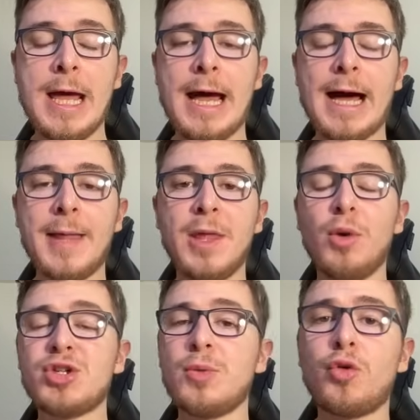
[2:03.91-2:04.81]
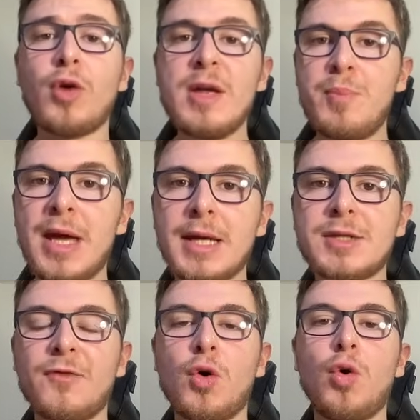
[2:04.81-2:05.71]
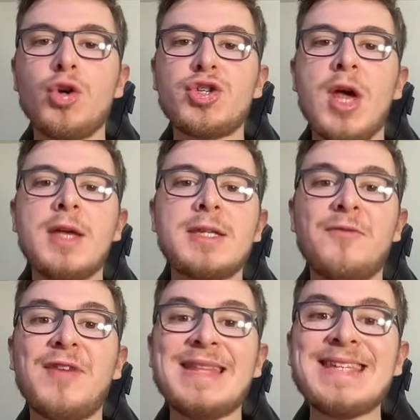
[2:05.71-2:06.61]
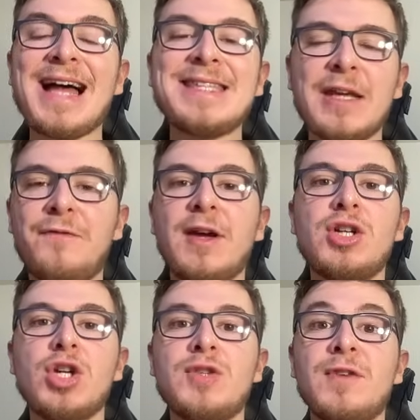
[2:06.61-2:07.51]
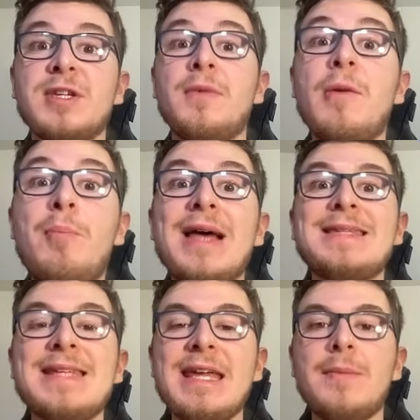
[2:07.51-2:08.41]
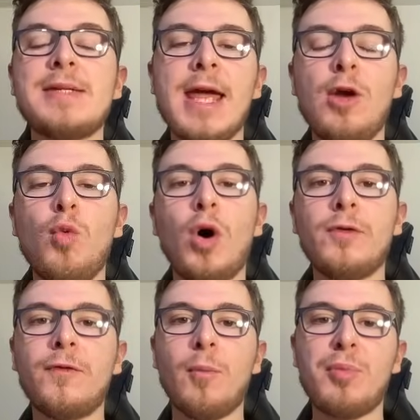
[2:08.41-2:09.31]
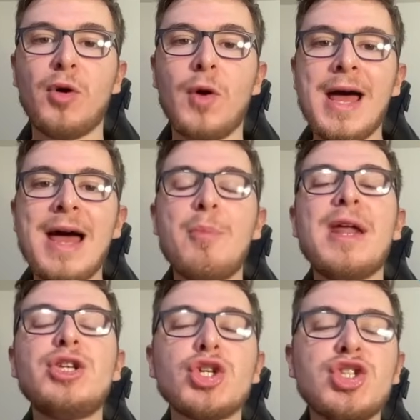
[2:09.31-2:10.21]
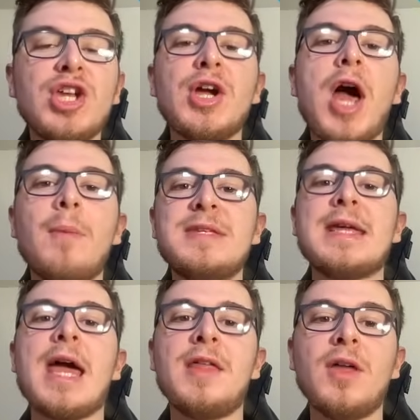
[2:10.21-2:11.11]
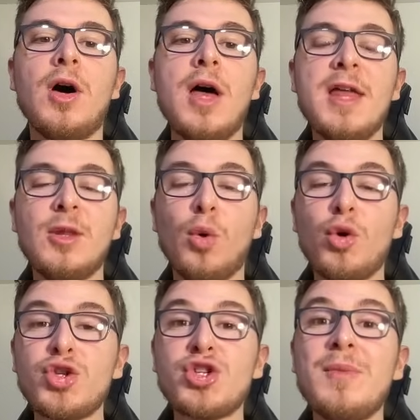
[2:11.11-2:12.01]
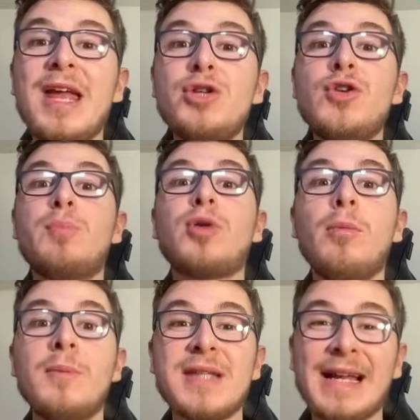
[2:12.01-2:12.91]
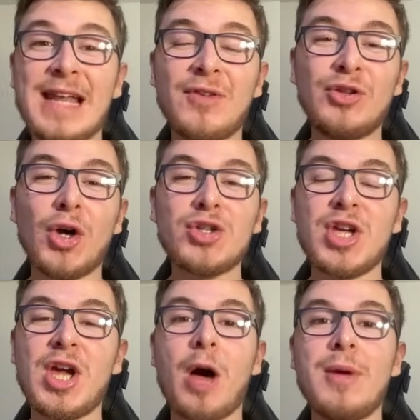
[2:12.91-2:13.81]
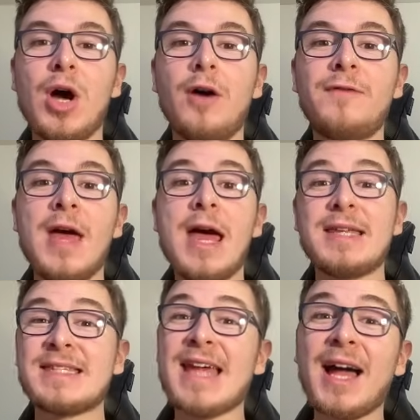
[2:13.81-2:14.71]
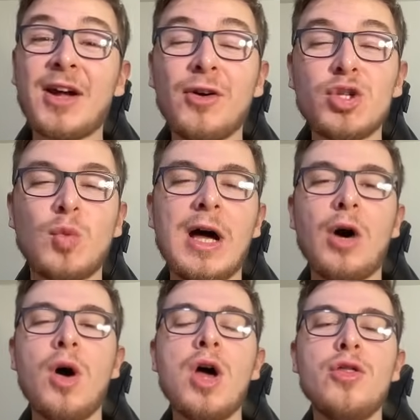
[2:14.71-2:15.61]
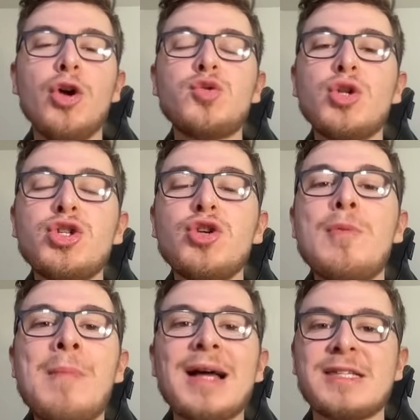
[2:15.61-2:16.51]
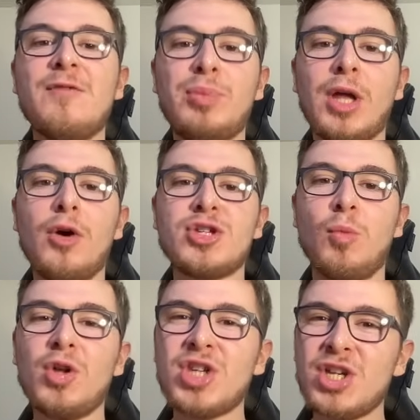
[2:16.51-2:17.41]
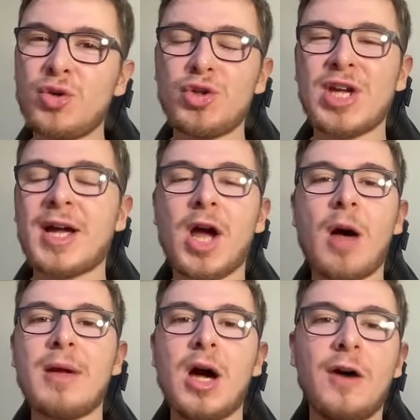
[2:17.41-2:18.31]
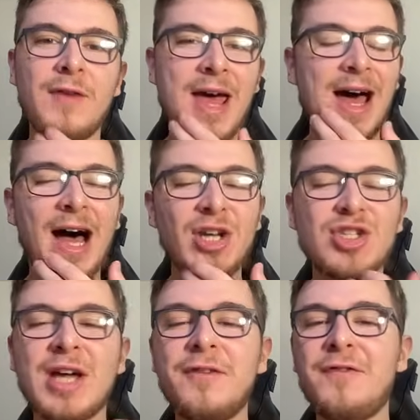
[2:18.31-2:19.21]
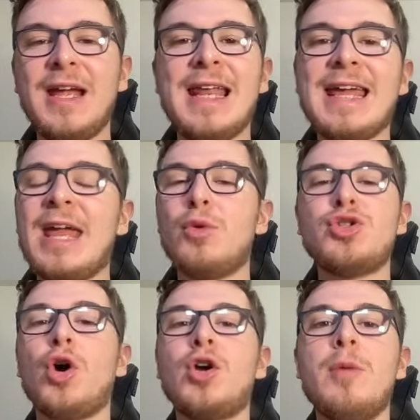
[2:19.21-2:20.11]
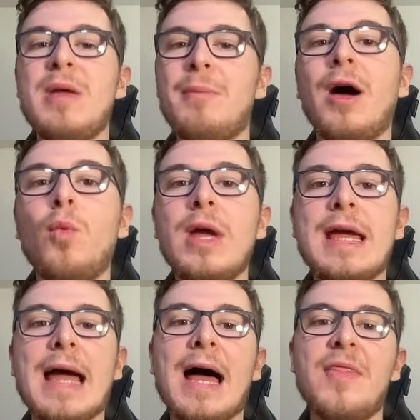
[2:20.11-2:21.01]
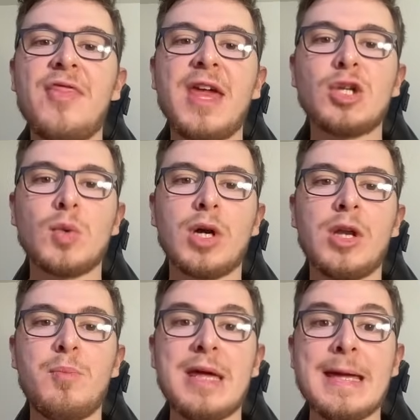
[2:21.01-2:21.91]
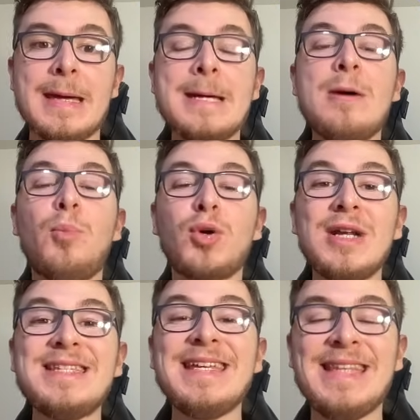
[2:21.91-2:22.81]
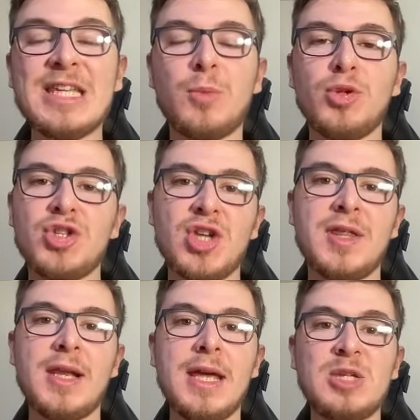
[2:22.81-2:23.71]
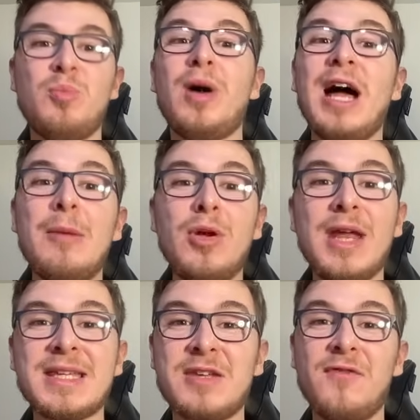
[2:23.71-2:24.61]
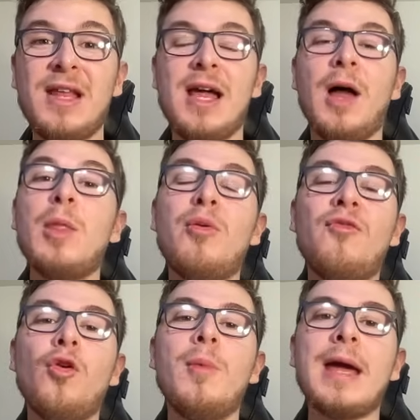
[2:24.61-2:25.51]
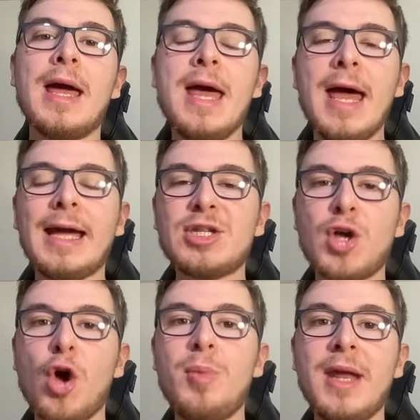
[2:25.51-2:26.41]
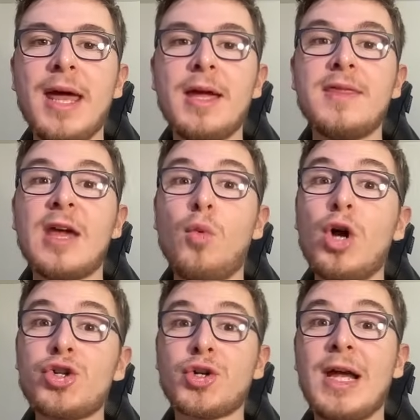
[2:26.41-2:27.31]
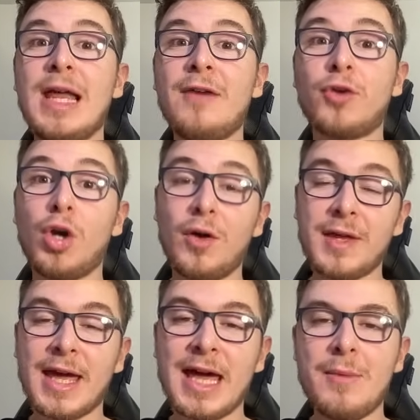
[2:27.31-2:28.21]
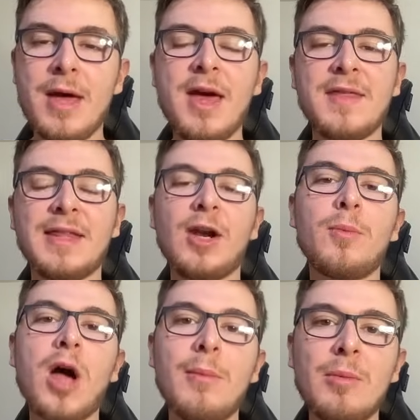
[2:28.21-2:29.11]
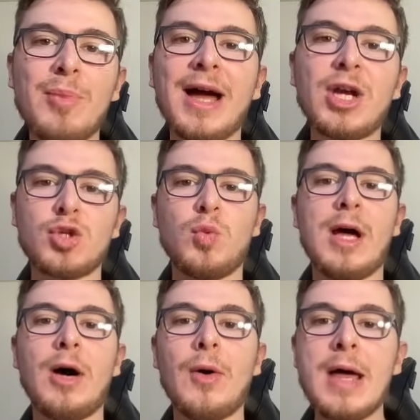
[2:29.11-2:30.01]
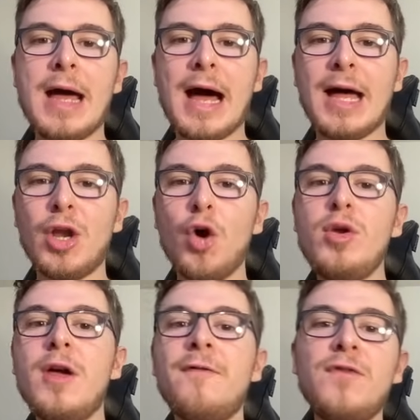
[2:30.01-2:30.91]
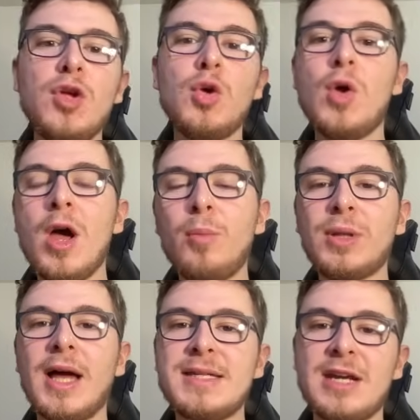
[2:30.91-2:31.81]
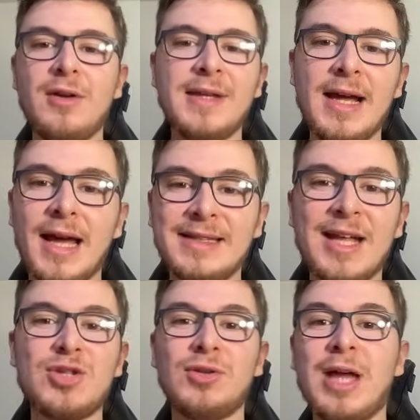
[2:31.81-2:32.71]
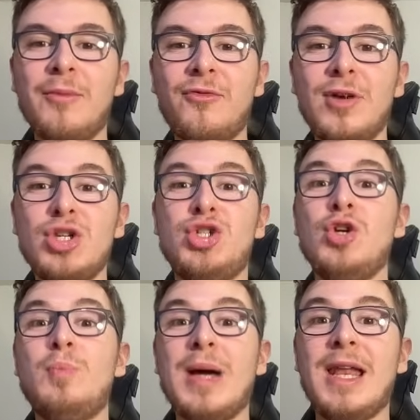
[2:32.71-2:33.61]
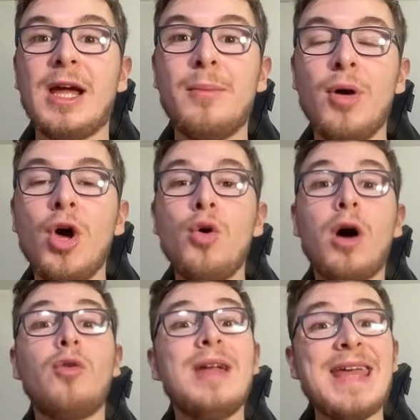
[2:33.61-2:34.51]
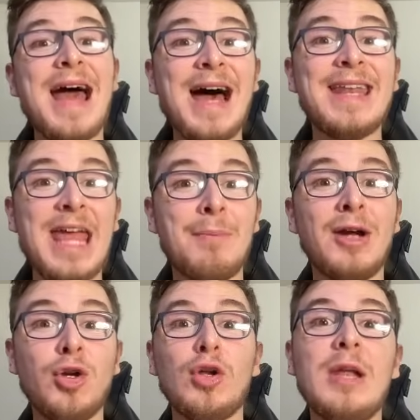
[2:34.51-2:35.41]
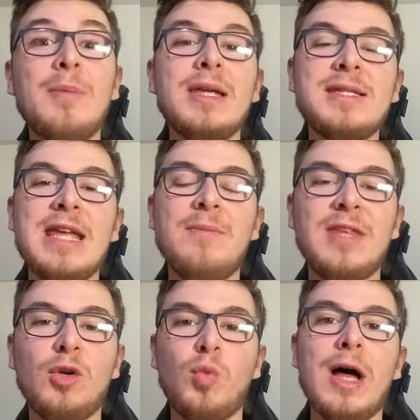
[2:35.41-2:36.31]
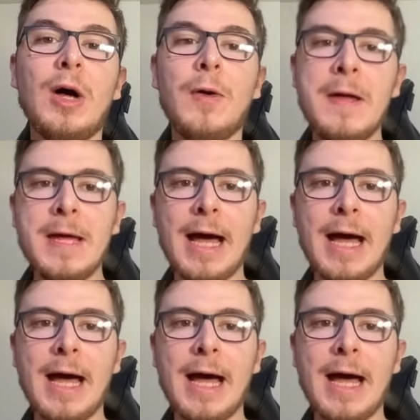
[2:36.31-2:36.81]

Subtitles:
And there were some great picks, of course, some fantastic fixtures for some of the best teams in world football, but it just didn't come together. There were also some injury problems like Lewandowski coming off, Saka as well. Those were 2 massive blows. And once I saw Saka coming off, I just had a feeling it was not going to be my week and things were going to be pretty dismal, to say the least. Bayern Munich severely underperforming against Copenhagen. They were trailing for a lot of the game. They ended up coming back as well. And only a few players here and there like Denzel Dumfries, Jude Bellingham, who I already had in my non-limitless team, did well.